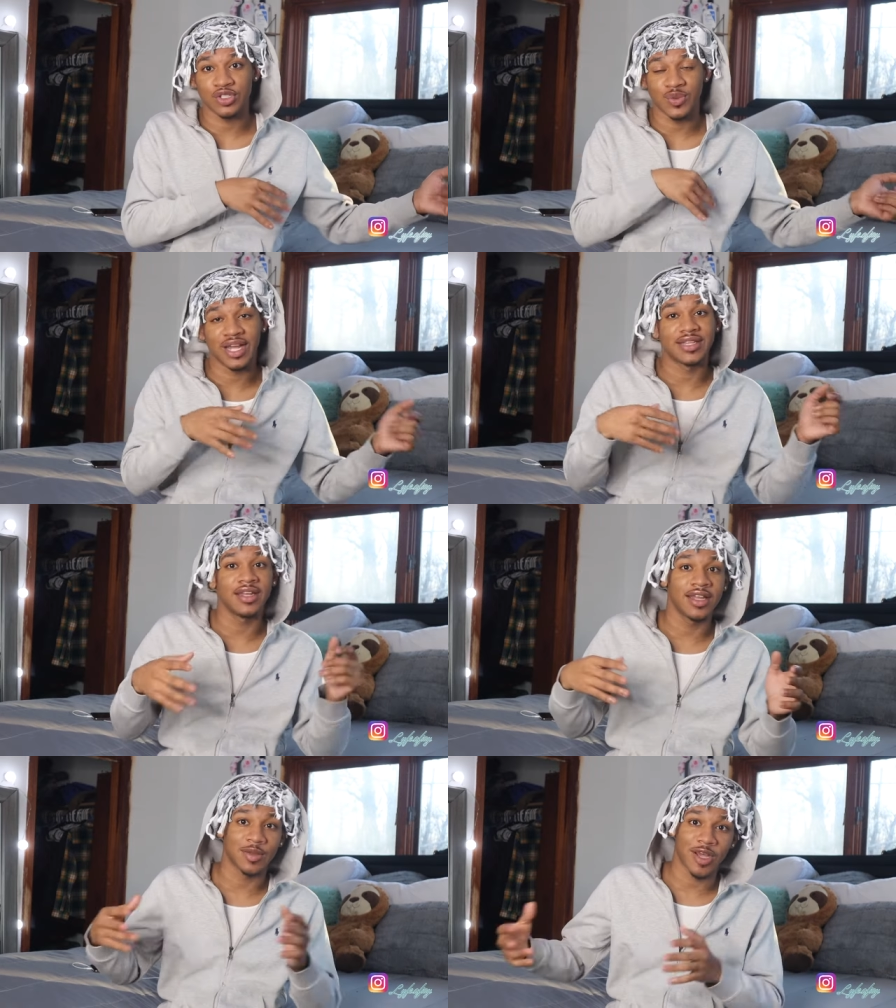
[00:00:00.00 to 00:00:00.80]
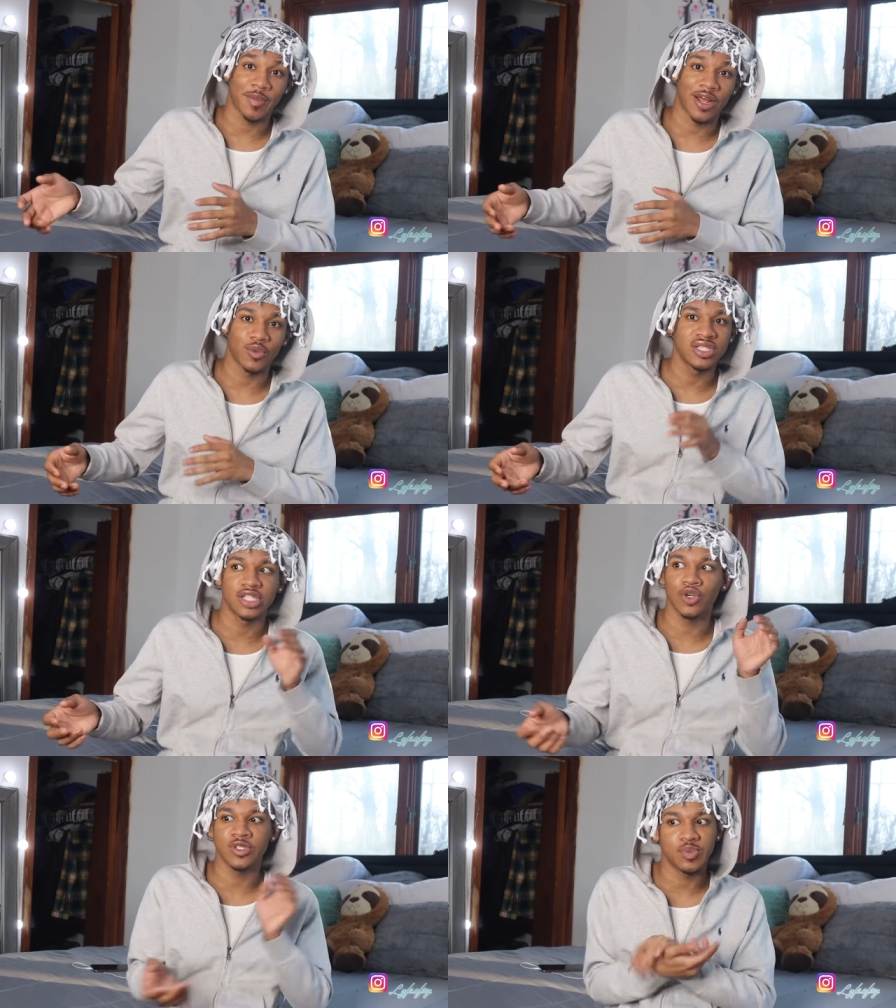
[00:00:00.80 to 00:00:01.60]
So when I did end up coming out, we
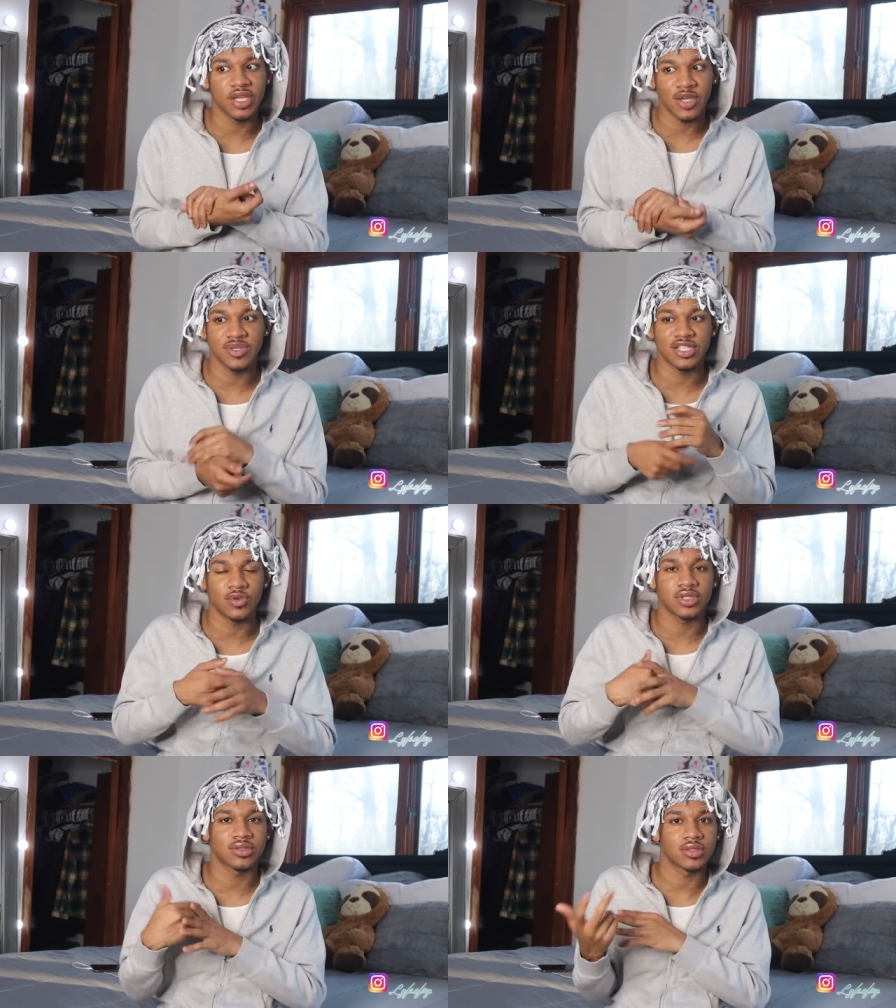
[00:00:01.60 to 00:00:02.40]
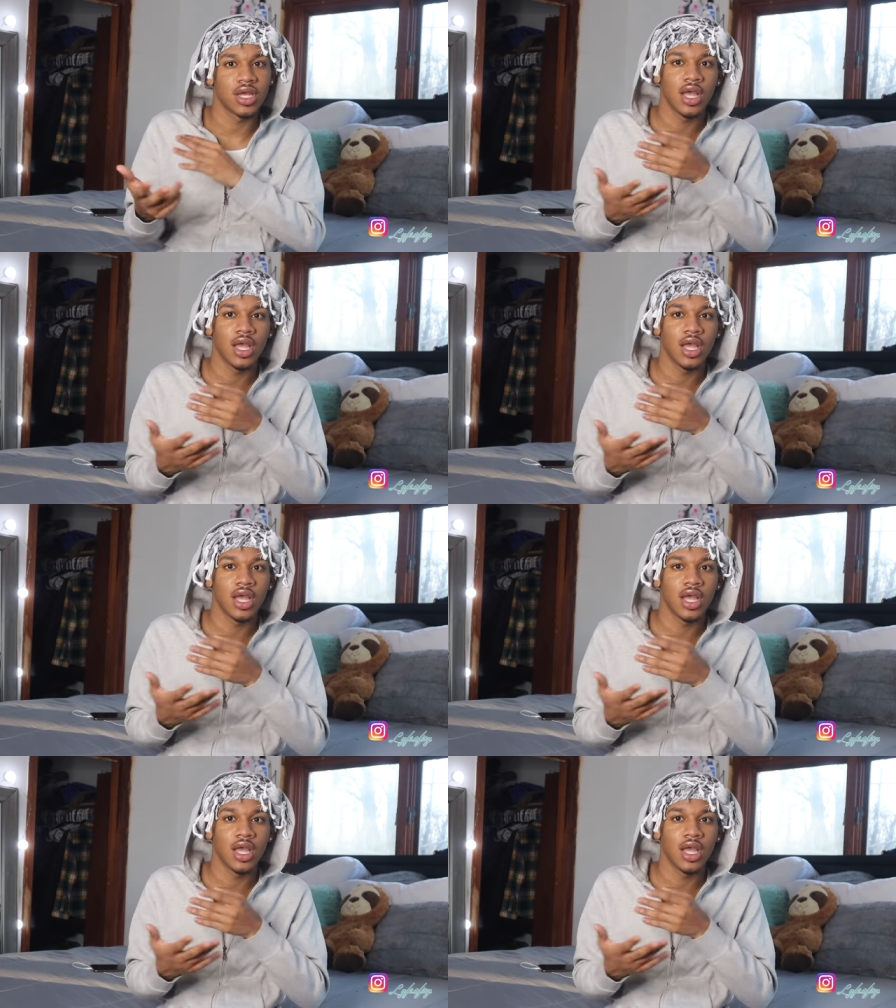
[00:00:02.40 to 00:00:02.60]
still was speaking. We still was.